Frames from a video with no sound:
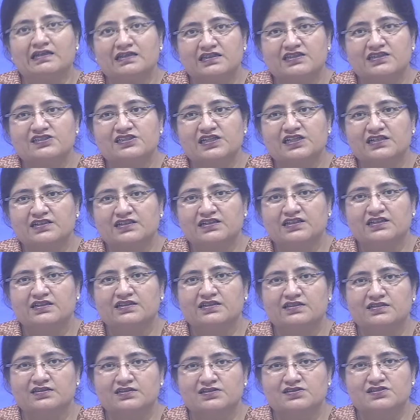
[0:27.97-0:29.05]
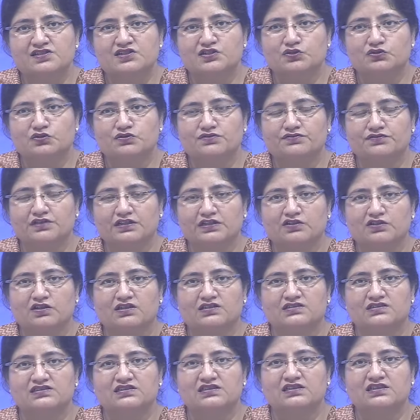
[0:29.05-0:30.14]
teach at the Indian Institute of
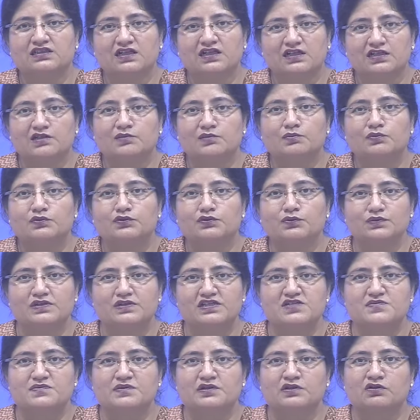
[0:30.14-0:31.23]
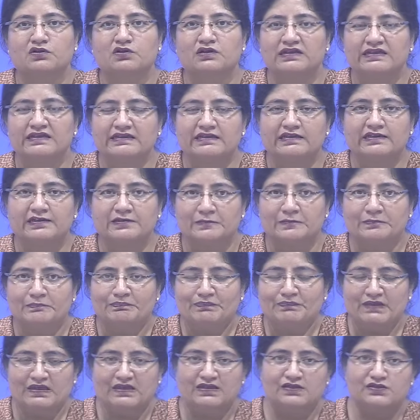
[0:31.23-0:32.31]
Technology in Kharagpur, West Bengal, India.
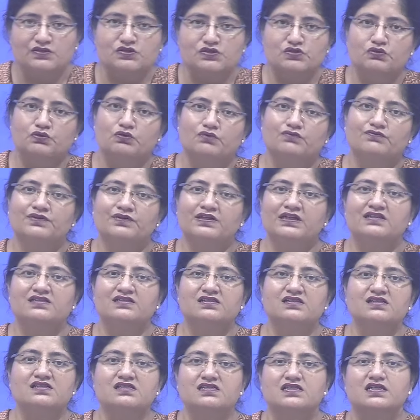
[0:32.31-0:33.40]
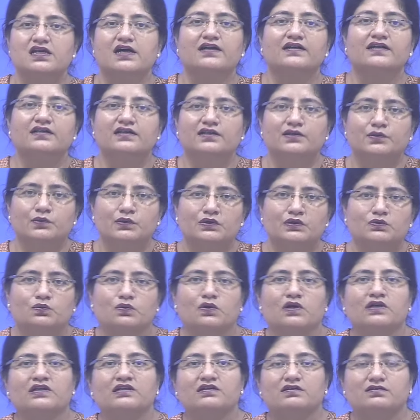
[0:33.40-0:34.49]
So we have just started with
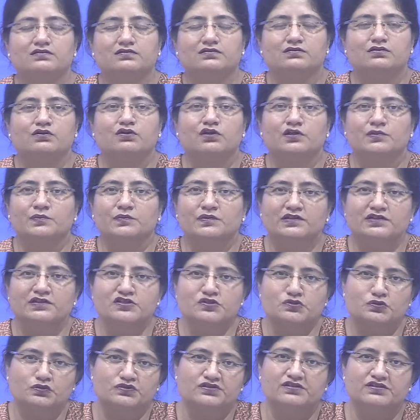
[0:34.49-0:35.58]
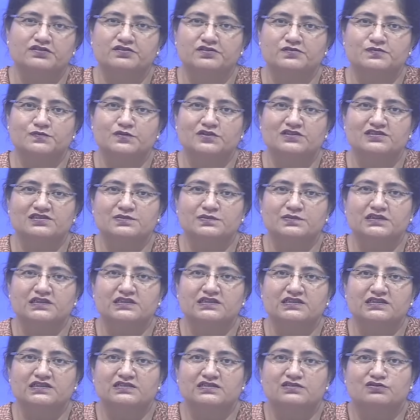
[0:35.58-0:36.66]
what corporate social
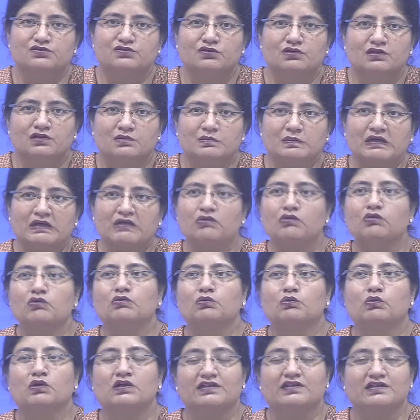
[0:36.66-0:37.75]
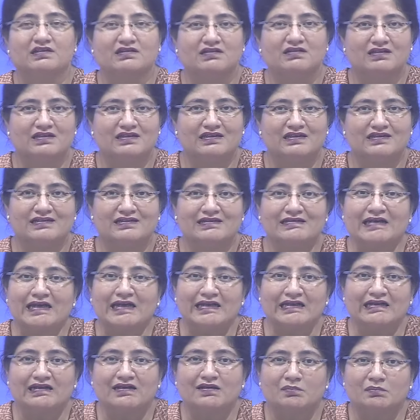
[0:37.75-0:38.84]
responsibility is all about, what the
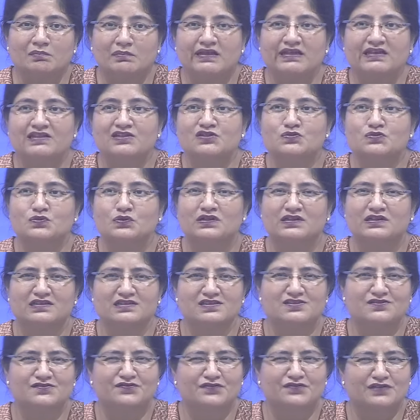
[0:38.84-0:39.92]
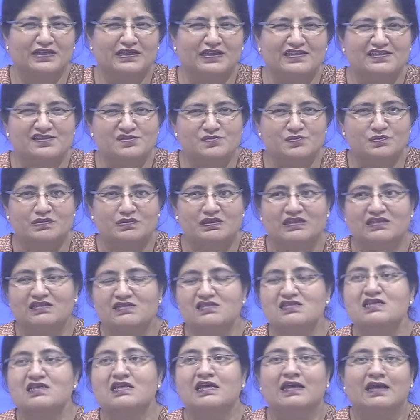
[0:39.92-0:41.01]
title means, what this phrase means,
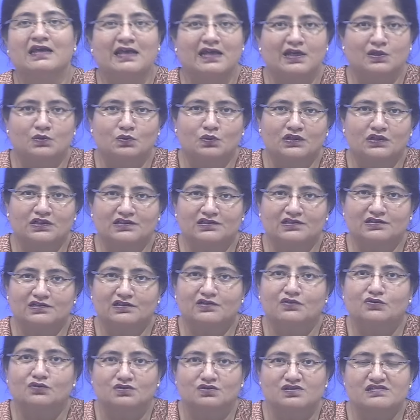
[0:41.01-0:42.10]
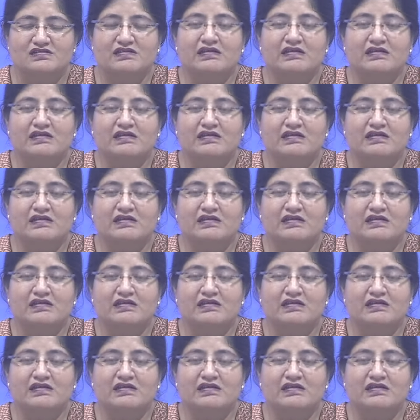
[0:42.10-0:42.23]
and what it connotes.